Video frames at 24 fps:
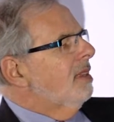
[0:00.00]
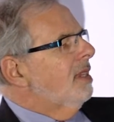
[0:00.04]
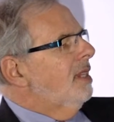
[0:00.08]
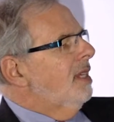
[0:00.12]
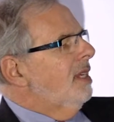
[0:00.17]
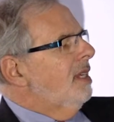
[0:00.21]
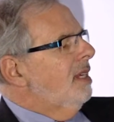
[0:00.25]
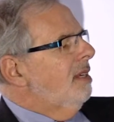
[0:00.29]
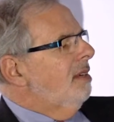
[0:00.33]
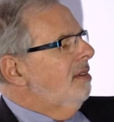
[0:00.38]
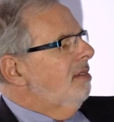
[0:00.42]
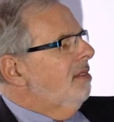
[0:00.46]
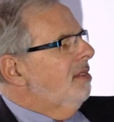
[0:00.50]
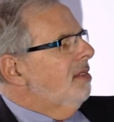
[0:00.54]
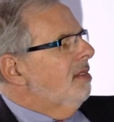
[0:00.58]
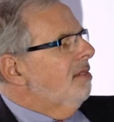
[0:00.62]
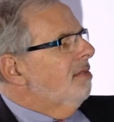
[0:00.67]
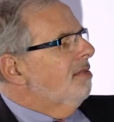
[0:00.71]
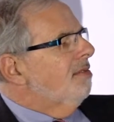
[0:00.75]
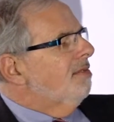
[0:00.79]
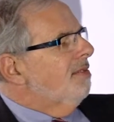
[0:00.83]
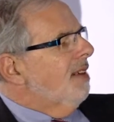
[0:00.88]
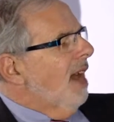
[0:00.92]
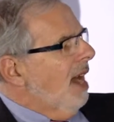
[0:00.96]
the
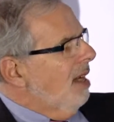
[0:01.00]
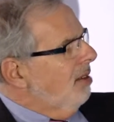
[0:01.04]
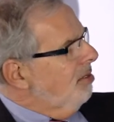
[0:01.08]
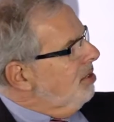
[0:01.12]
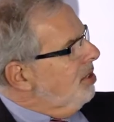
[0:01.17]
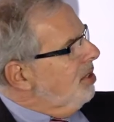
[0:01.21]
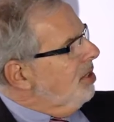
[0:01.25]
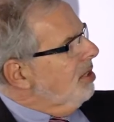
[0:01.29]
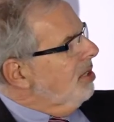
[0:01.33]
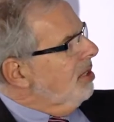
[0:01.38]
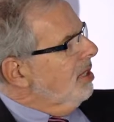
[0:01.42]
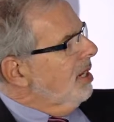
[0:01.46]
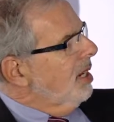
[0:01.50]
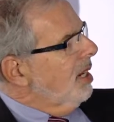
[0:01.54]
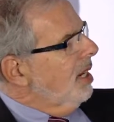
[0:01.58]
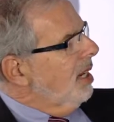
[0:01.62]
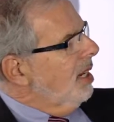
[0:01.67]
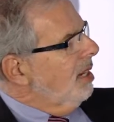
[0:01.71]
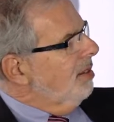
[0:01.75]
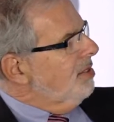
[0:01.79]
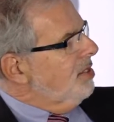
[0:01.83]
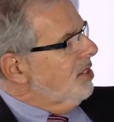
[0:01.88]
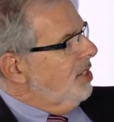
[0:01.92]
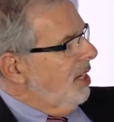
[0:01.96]
founder
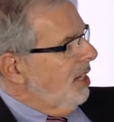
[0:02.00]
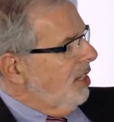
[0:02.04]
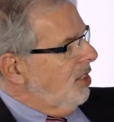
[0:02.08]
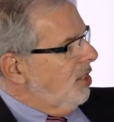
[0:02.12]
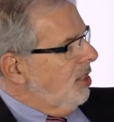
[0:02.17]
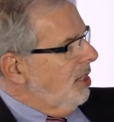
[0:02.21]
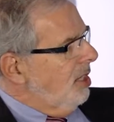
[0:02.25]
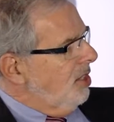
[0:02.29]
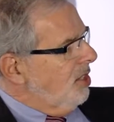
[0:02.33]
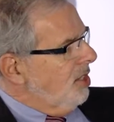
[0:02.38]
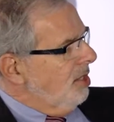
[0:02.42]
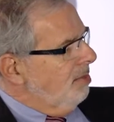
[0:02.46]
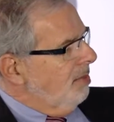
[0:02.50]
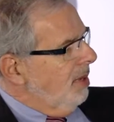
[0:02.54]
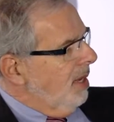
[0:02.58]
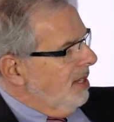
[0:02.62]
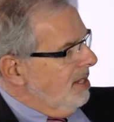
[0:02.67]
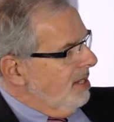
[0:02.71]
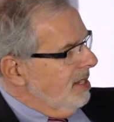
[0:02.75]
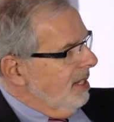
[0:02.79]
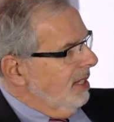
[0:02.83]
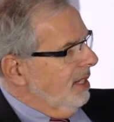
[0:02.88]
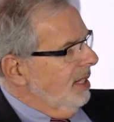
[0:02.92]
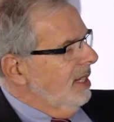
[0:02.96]
of CG, Jim
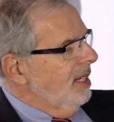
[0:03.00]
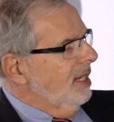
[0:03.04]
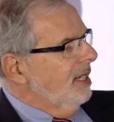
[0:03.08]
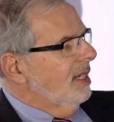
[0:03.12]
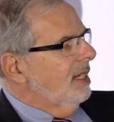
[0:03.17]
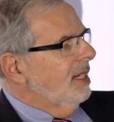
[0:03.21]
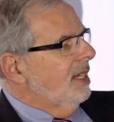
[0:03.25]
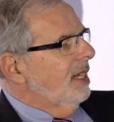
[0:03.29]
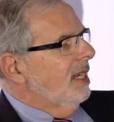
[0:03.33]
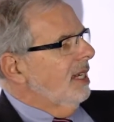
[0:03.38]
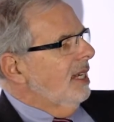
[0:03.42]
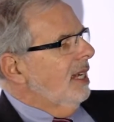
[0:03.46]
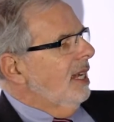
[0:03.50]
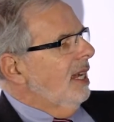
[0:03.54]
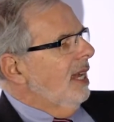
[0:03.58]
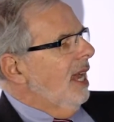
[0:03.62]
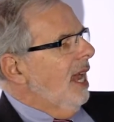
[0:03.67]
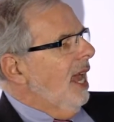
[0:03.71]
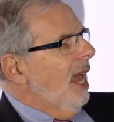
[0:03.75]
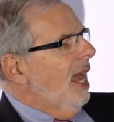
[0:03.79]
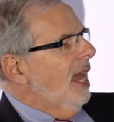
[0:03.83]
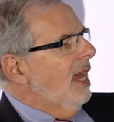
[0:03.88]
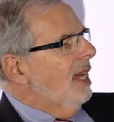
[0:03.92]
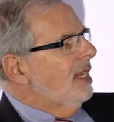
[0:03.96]
Balsilli,
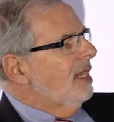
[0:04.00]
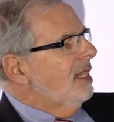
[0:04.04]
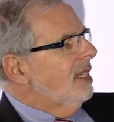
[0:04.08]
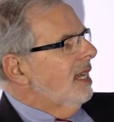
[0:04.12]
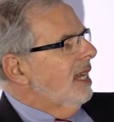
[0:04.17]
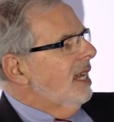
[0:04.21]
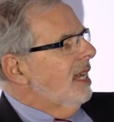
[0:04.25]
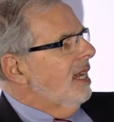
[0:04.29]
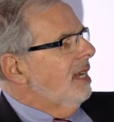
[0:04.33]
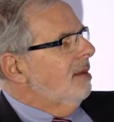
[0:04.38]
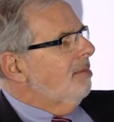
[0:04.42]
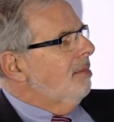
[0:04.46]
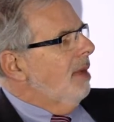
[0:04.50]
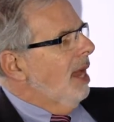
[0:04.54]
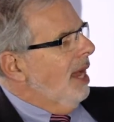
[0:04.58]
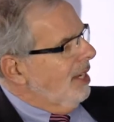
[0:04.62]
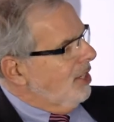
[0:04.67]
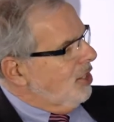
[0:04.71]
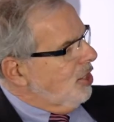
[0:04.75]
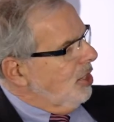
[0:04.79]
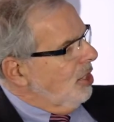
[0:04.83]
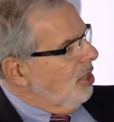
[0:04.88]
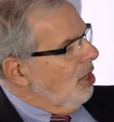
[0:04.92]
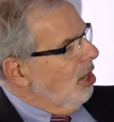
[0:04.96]
and a
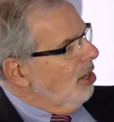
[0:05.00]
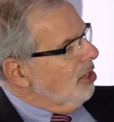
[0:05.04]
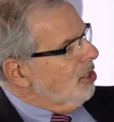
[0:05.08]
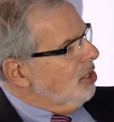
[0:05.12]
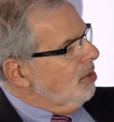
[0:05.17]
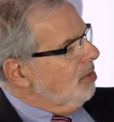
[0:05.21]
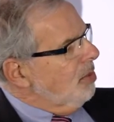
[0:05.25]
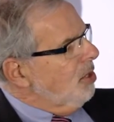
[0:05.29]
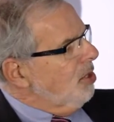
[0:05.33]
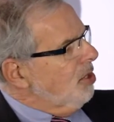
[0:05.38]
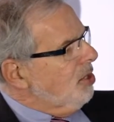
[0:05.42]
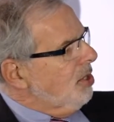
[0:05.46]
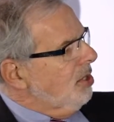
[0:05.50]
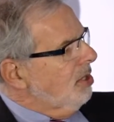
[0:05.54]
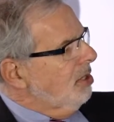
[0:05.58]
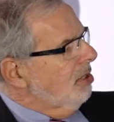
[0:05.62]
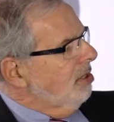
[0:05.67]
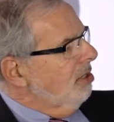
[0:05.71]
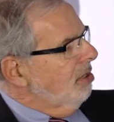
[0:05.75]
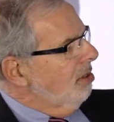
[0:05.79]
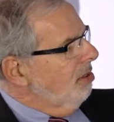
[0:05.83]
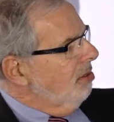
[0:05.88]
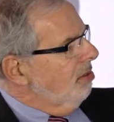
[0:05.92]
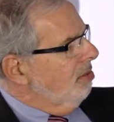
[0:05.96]
matching
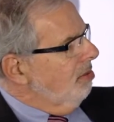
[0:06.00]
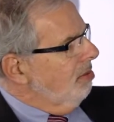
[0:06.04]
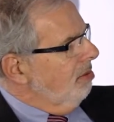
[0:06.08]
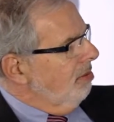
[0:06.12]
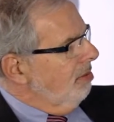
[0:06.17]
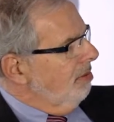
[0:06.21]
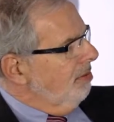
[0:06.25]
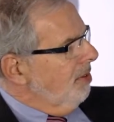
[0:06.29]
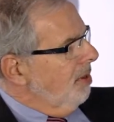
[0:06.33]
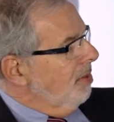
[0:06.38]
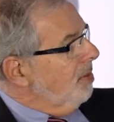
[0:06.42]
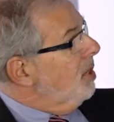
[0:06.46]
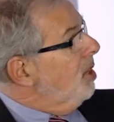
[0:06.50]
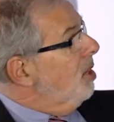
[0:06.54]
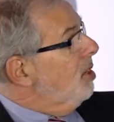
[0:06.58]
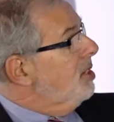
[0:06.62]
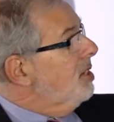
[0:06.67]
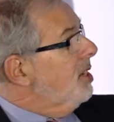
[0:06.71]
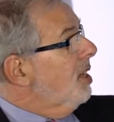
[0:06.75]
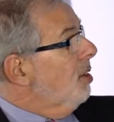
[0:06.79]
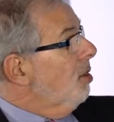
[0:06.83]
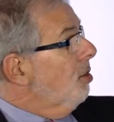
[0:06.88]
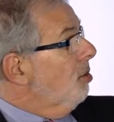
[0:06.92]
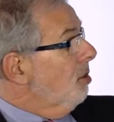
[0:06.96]
contribution from the
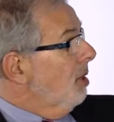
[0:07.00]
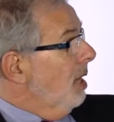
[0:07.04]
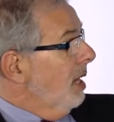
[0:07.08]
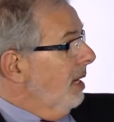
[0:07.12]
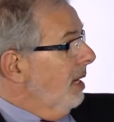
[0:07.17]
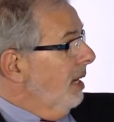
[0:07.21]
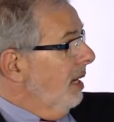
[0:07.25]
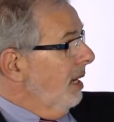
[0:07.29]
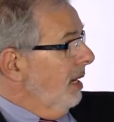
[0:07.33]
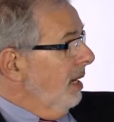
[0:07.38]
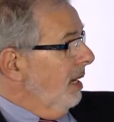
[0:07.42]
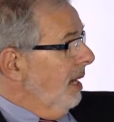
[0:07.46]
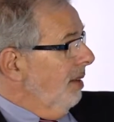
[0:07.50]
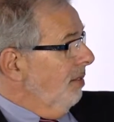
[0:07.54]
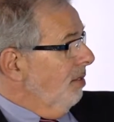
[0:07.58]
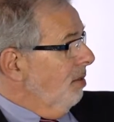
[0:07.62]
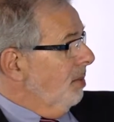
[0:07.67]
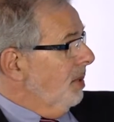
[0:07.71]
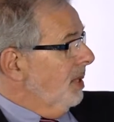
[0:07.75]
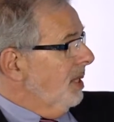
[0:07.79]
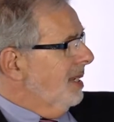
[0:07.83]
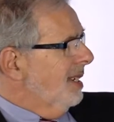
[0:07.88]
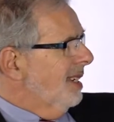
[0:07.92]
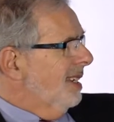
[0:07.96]
Ontario
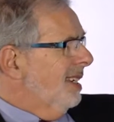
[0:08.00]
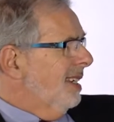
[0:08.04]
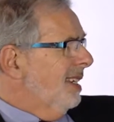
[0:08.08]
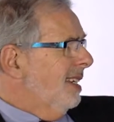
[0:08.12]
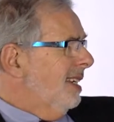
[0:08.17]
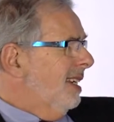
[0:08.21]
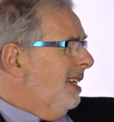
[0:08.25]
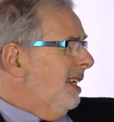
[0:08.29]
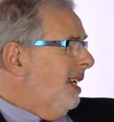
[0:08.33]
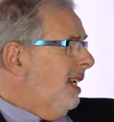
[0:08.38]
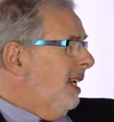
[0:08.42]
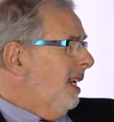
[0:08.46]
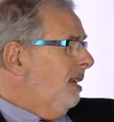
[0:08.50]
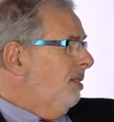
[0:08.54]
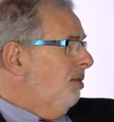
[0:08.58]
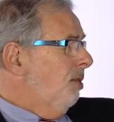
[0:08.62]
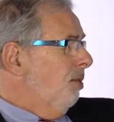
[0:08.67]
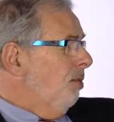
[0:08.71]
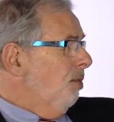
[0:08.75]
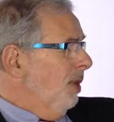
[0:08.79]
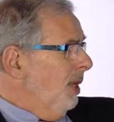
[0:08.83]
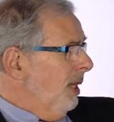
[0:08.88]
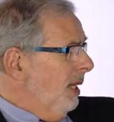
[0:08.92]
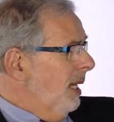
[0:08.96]
government. And
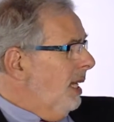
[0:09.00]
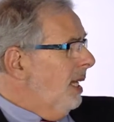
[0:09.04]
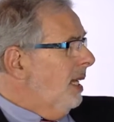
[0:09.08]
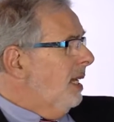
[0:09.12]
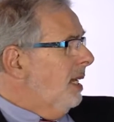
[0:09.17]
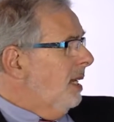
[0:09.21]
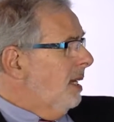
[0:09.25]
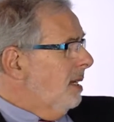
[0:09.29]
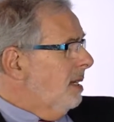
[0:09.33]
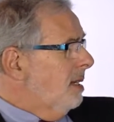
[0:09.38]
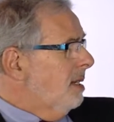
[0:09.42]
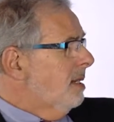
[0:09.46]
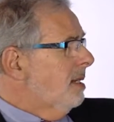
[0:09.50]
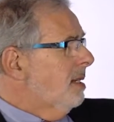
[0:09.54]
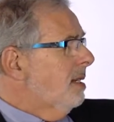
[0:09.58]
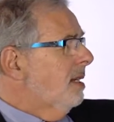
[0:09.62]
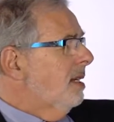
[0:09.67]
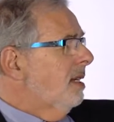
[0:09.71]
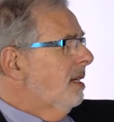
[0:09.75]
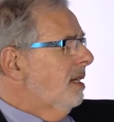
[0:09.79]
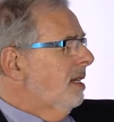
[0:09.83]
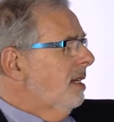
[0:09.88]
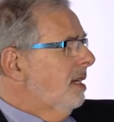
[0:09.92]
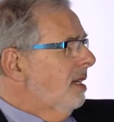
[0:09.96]
really it is
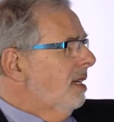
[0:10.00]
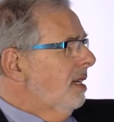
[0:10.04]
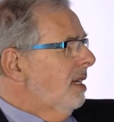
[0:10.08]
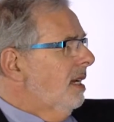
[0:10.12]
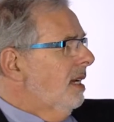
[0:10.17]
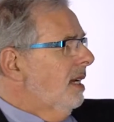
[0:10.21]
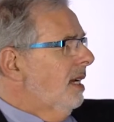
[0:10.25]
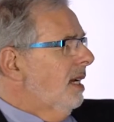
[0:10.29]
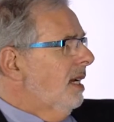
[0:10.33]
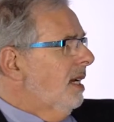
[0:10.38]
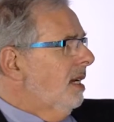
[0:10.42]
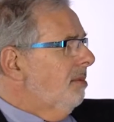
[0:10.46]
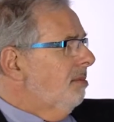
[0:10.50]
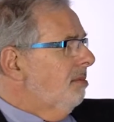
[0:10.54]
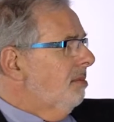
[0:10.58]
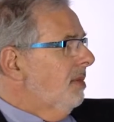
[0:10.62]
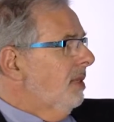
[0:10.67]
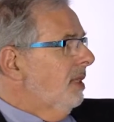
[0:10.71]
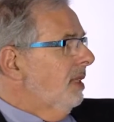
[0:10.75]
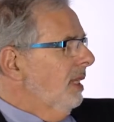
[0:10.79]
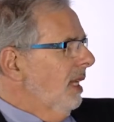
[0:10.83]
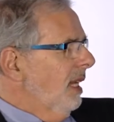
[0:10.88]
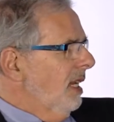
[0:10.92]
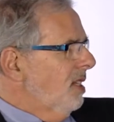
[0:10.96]

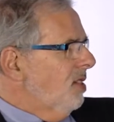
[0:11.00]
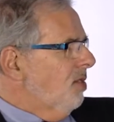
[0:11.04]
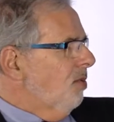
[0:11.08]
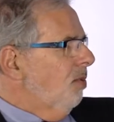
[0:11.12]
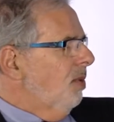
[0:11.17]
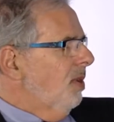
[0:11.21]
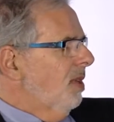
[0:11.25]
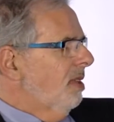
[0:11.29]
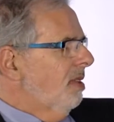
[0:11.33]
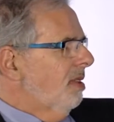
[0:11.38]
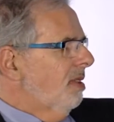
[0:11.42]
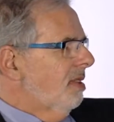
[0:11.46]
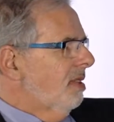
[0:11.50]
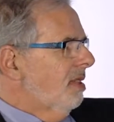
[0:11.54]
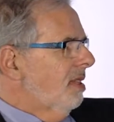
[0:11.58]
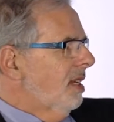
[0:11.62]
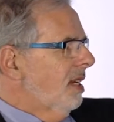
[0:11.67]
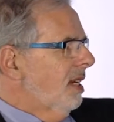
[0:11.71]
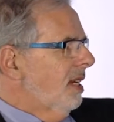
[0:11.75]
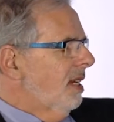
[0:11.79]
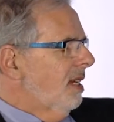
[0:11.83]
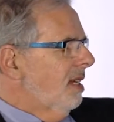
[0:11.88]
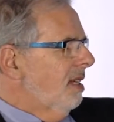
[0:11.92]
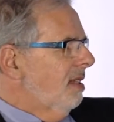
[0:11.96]
linked
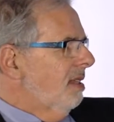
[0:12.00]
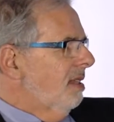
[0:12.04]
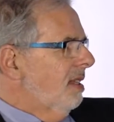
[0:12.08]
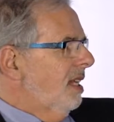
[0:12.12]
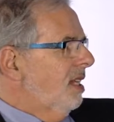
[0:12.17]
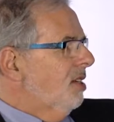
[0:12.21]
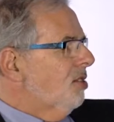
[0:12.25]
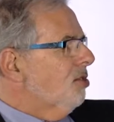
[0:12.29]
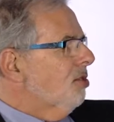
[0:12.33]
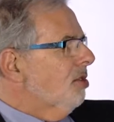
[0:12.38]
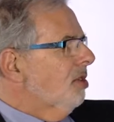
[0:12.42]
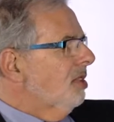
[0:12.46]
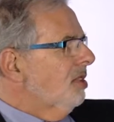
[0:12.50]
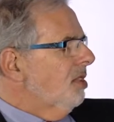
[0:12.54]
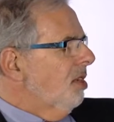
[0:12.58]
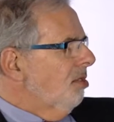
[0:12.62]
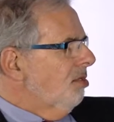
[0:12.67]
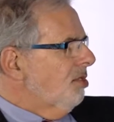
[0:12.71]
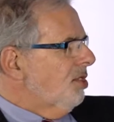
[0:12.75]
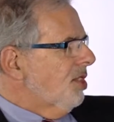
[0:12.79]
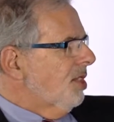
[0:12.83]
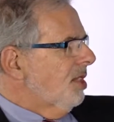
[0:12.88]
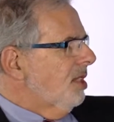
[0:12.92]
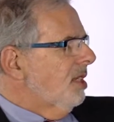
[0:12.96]
with the integral
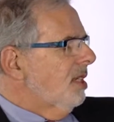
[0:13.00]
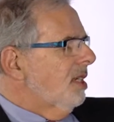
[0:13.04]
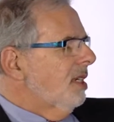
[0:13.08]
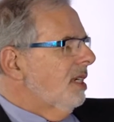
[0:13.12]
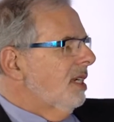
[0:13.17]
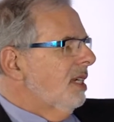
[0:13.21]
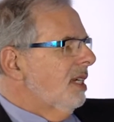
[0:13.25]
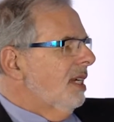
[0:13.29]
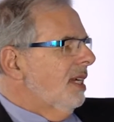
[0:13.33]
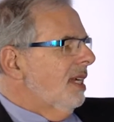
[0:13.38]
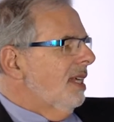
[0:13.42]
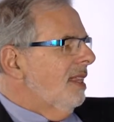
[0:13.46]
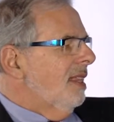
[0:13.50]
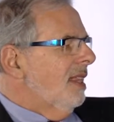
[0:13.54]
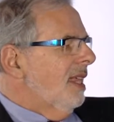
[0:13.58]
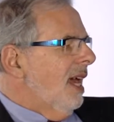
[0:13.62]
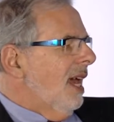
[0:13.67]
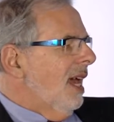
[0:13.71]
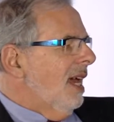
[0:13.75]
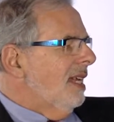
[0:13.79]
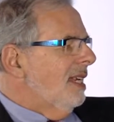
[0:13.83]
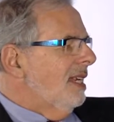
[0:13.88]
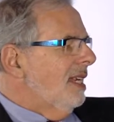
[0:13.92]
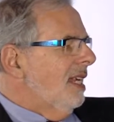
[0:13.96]
notion
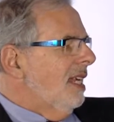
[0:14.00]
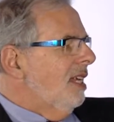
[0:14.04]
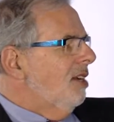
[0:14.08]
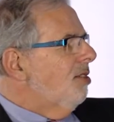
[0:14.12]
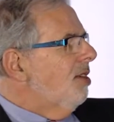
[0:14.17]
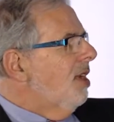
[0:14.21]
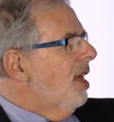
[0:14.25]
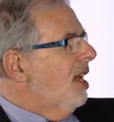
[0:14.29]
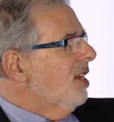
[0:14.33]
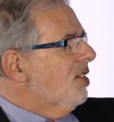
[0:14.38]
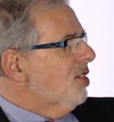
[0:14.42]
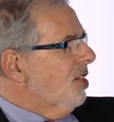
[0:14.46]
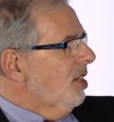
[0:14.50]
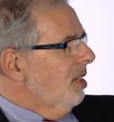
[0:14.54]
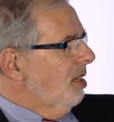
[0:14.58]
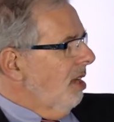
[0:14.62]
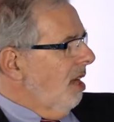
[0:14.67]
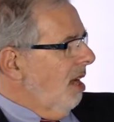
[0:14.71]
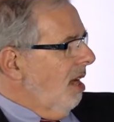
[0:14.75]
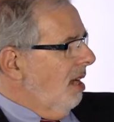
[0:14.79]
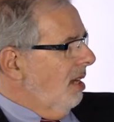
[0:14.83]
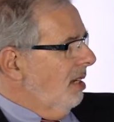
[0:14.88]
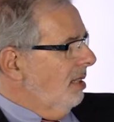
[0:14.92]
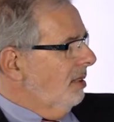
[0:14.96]
that international
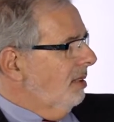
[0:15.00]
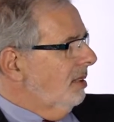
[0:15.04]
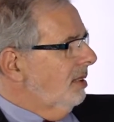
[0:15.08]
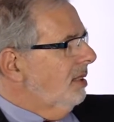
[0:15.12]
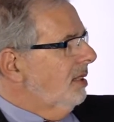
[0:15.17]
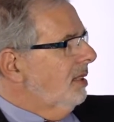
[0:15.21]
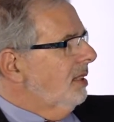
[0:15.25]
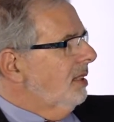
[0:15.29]
law,